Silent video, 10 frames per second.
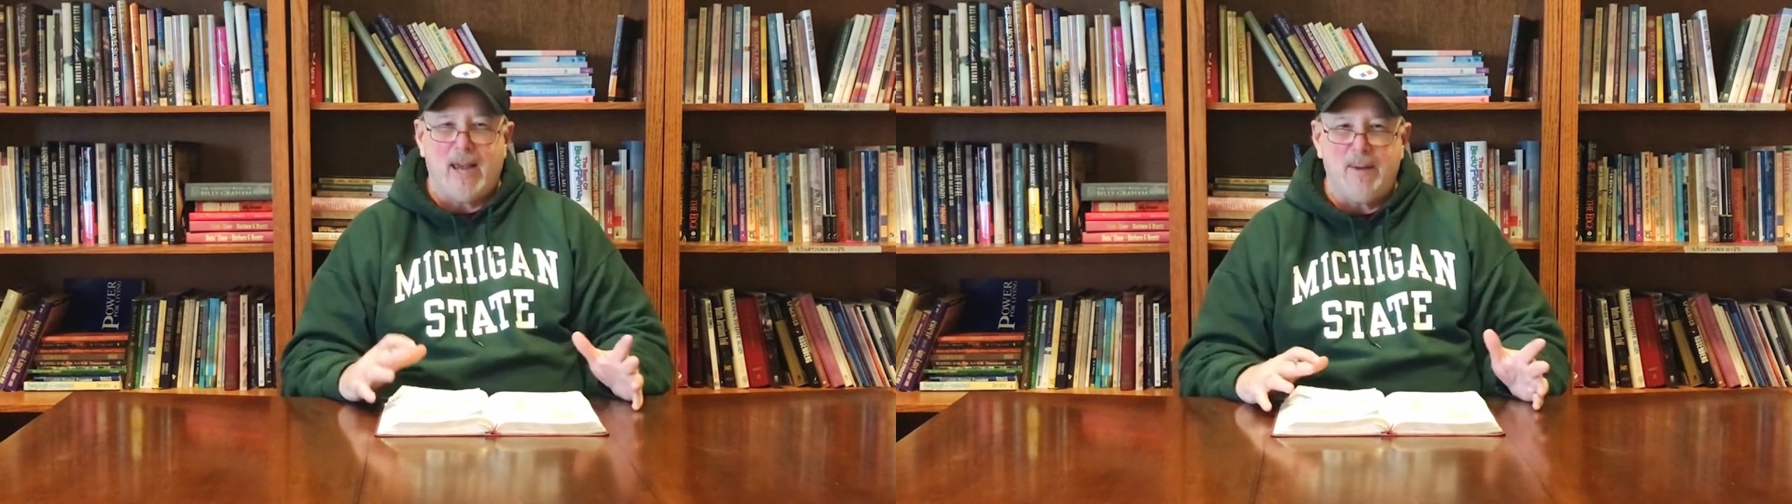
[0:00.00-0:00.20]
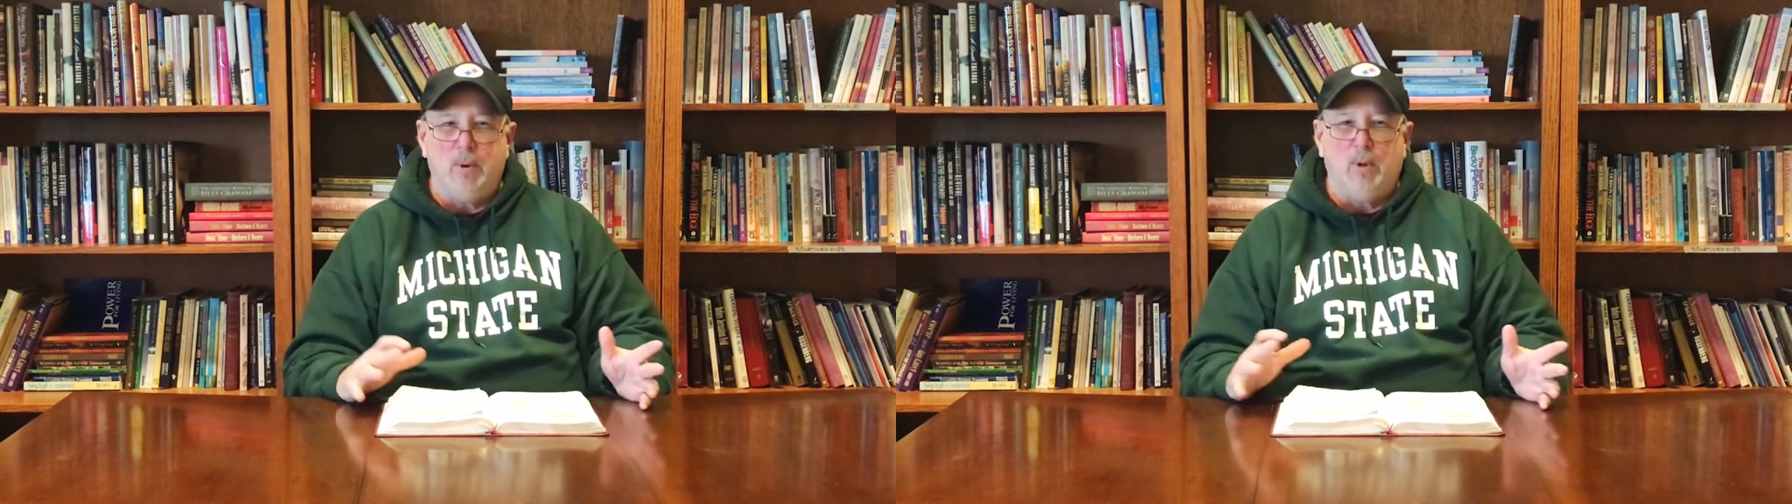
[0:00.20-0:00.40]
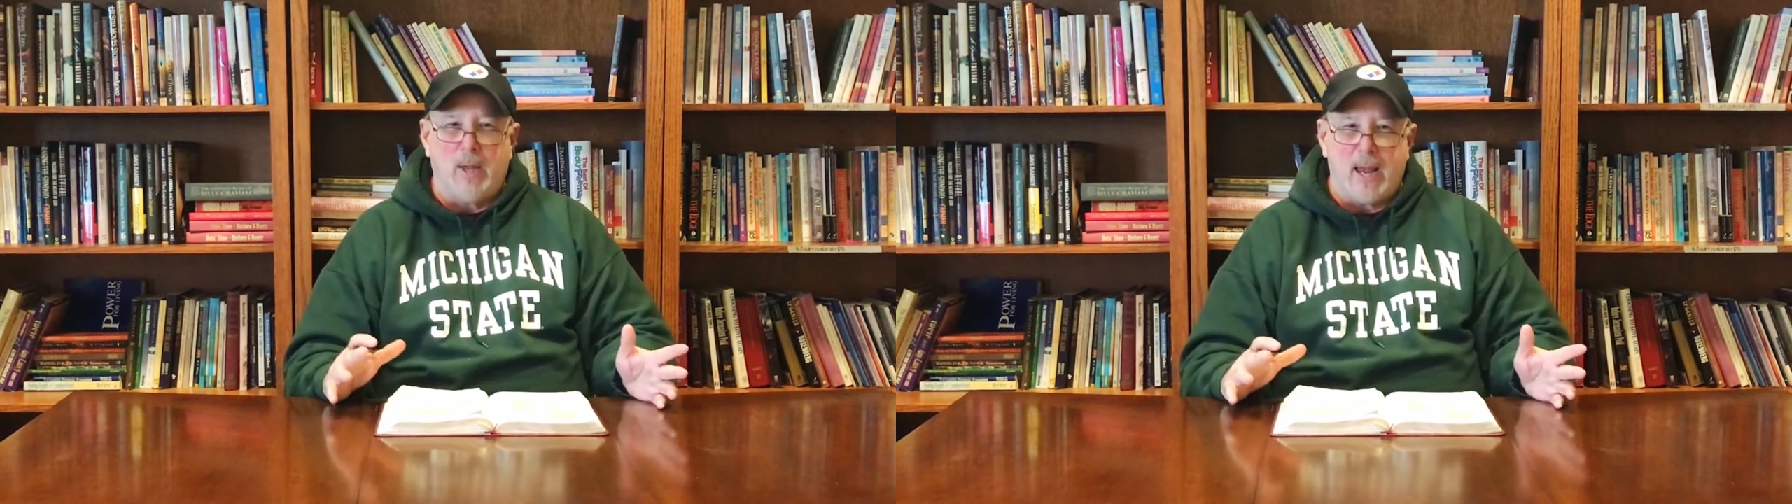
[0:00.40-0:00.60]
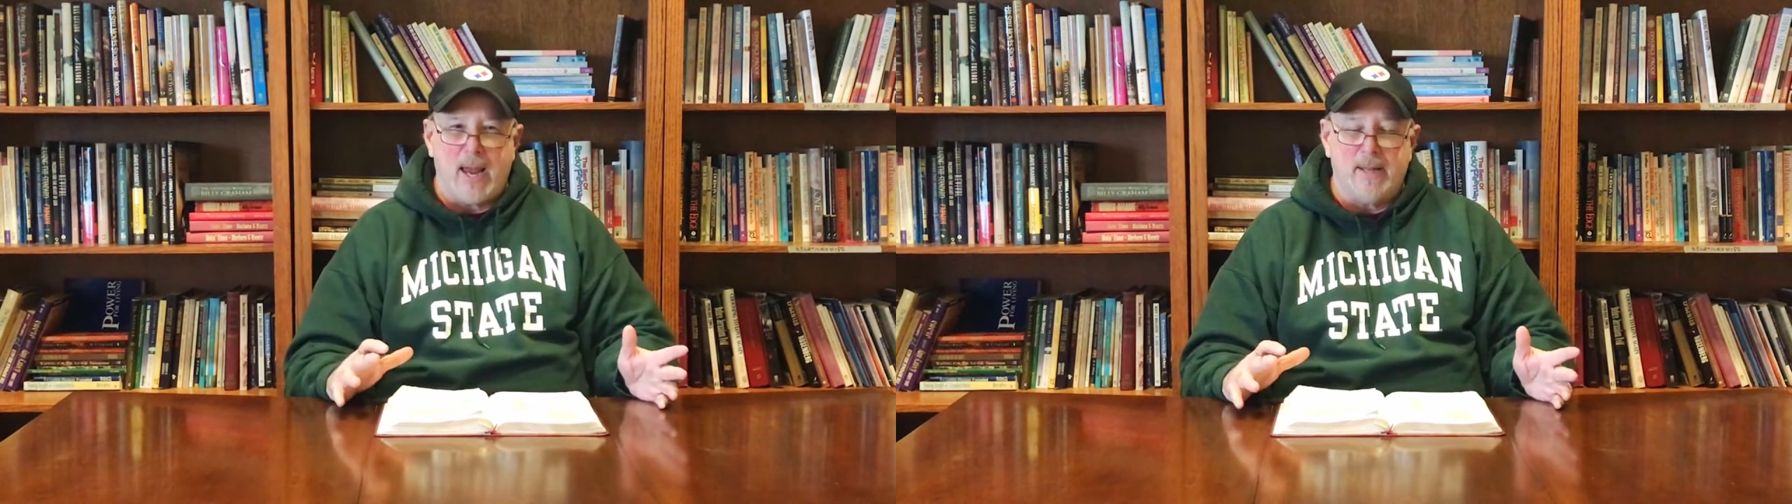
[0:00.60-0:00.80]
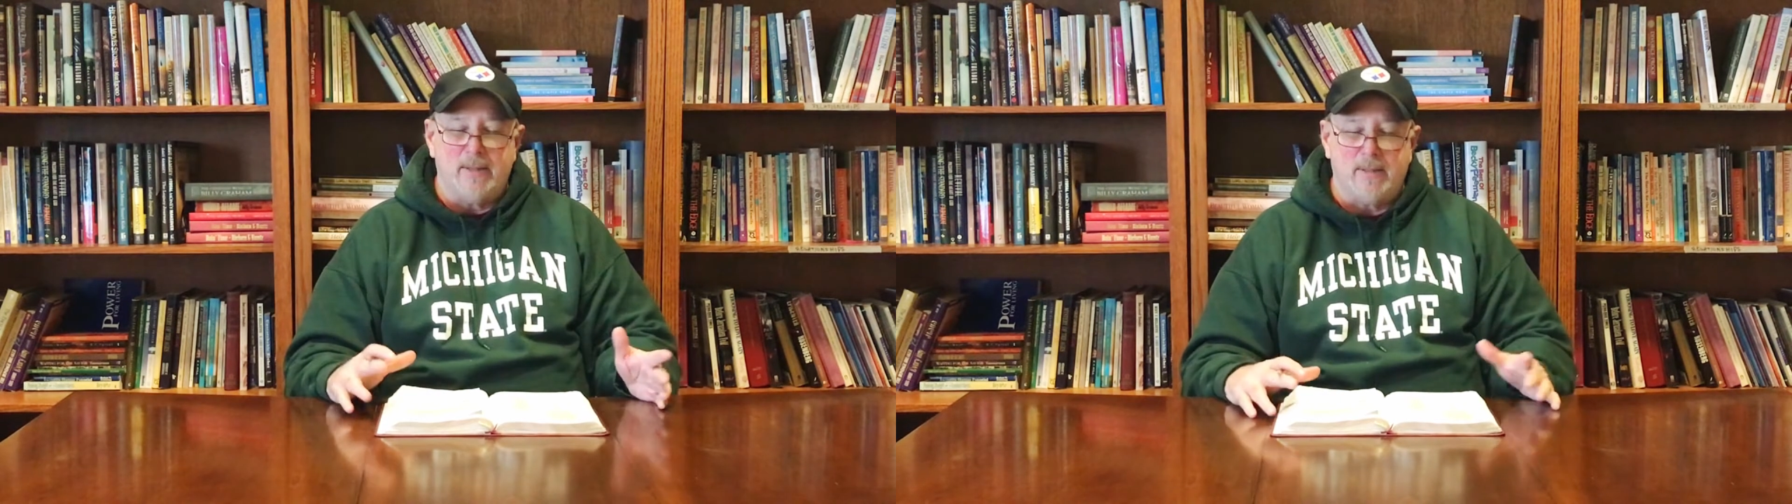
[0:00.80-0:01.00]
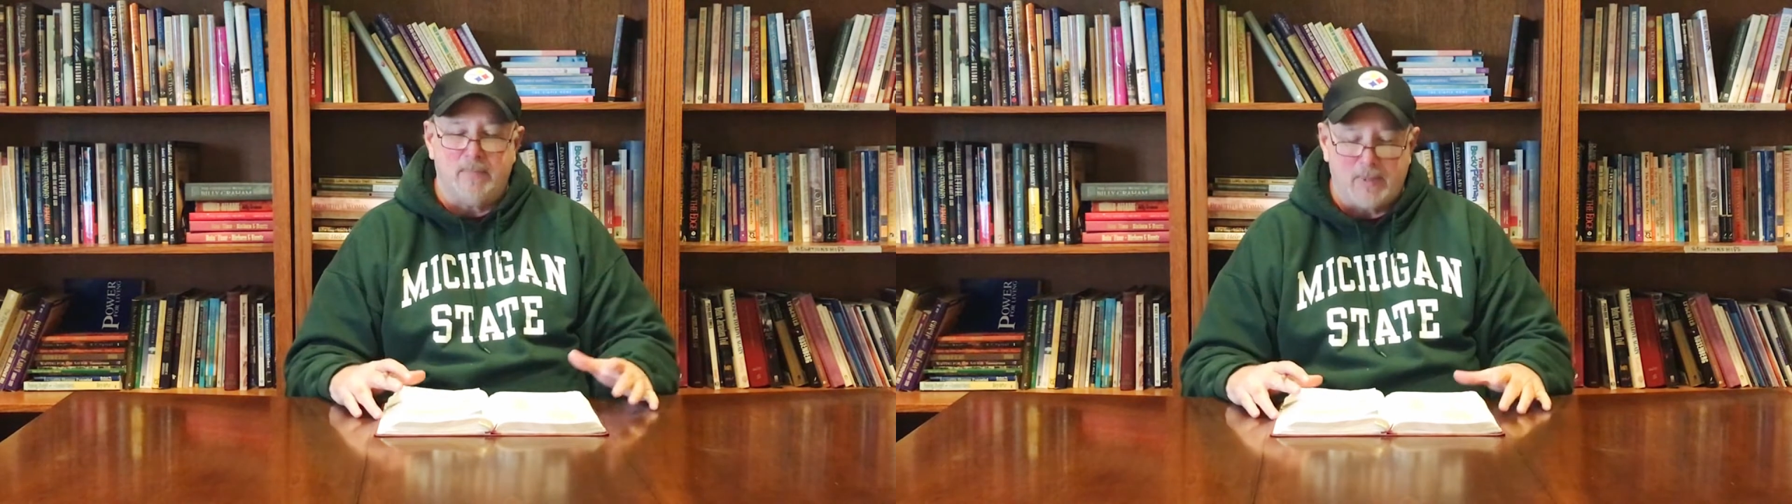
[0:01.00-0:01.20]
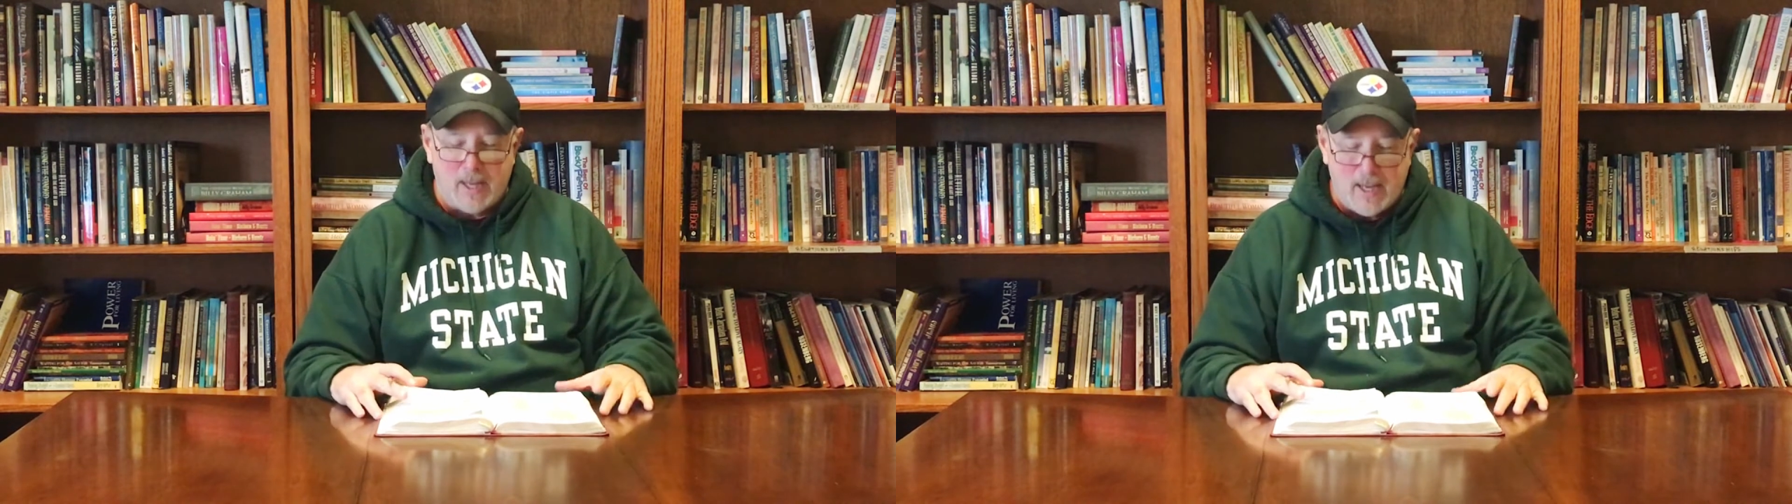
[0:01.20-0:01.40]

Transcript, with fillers: tablelands.